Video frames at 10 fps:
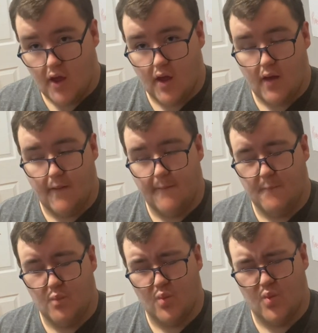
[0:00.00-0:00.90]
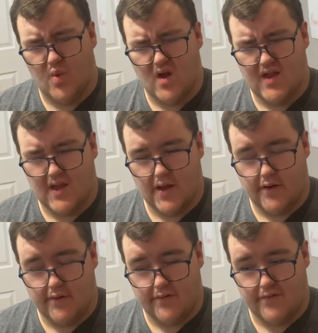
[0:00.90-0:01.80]
um, what
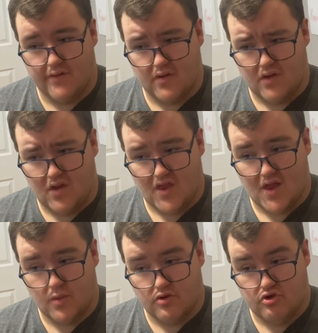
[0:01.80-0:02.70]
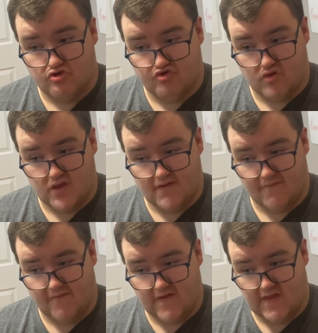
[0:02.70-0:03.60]
else? That was destroying the
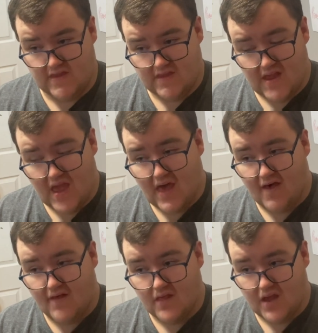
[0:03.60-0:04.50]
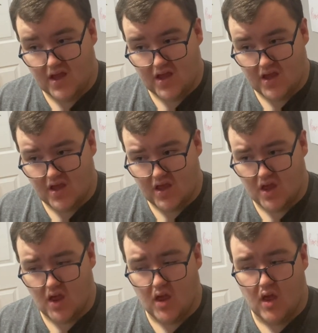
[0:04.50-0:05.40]
finale.
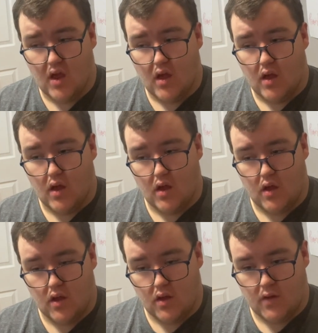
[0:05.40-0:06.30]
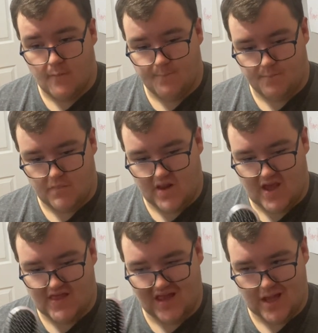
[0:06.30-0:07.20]
Um,
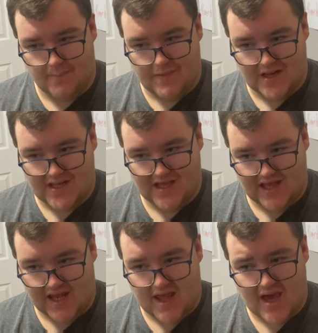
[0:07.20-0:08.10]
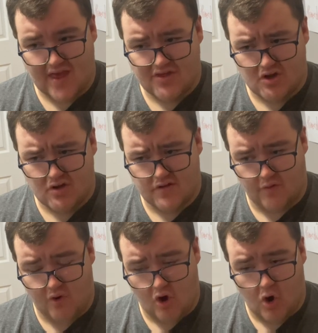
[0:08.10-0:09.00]
yeah, they get back together. So
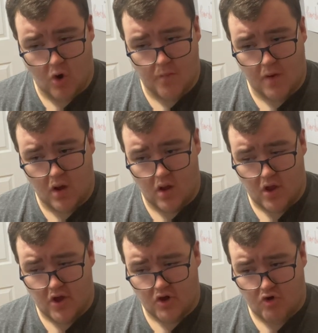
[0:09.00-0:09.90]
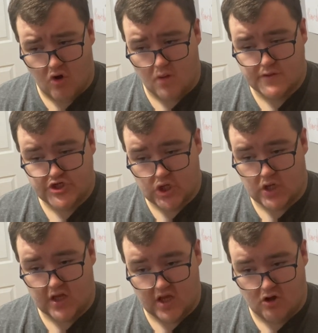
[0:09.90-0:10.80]
Karma, Karma,
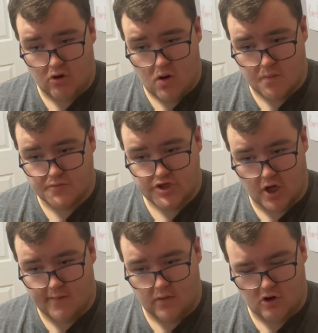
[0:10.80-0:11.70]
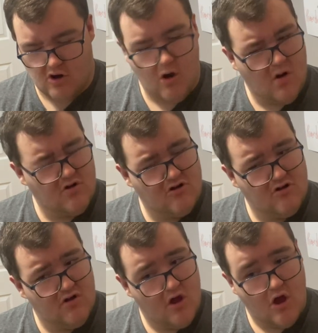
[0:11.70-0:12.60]
Johnny, Karma, Johnny, Karma.